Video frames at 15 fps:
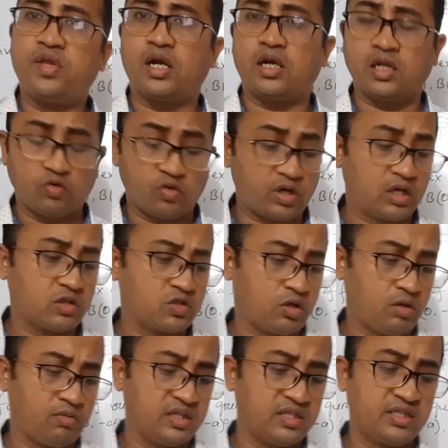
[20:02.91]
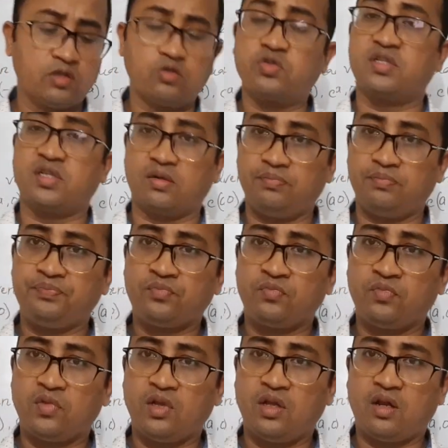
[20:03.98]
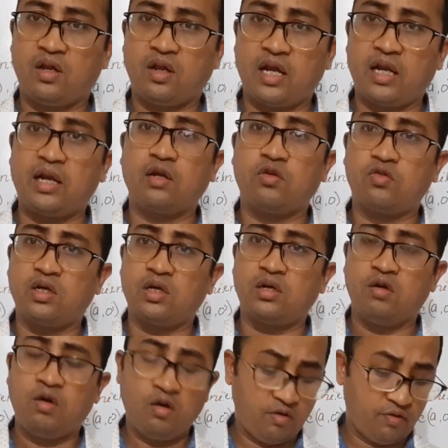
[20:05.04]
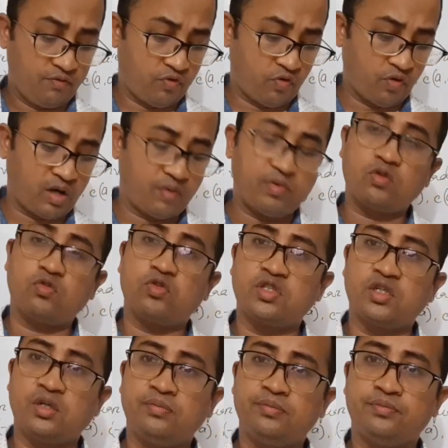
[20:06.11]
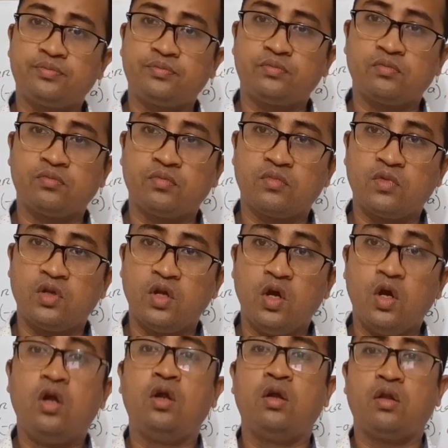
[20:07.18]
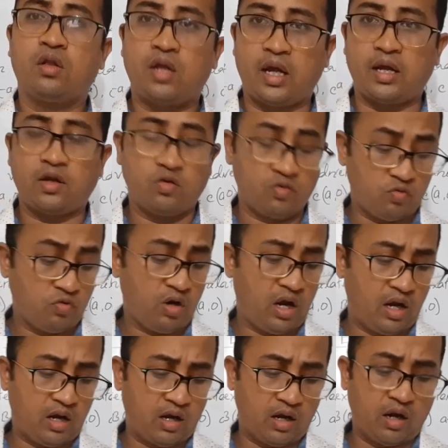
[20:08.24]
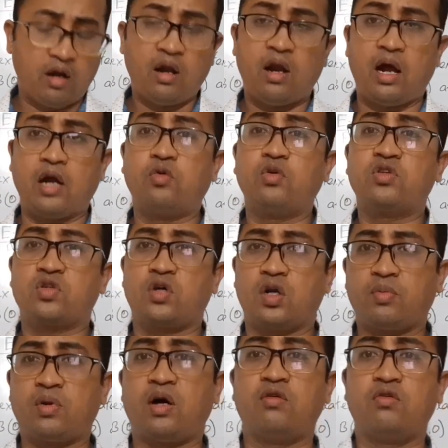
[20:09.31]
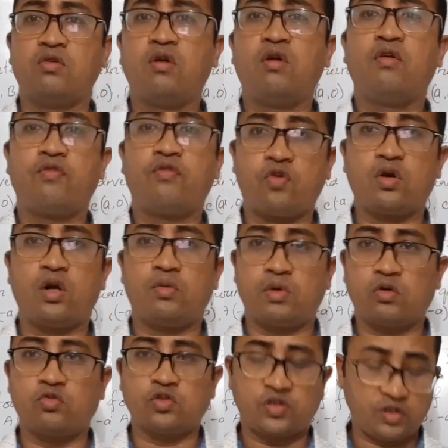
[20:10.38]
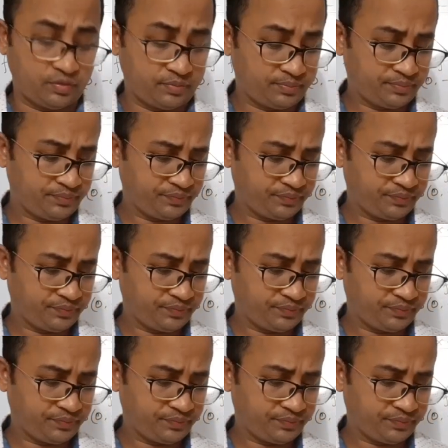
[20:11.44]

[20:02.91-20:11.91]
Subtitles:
that you can solve this yourself. Can I go the 4 number question? Thank you. I will solve now 4 number question.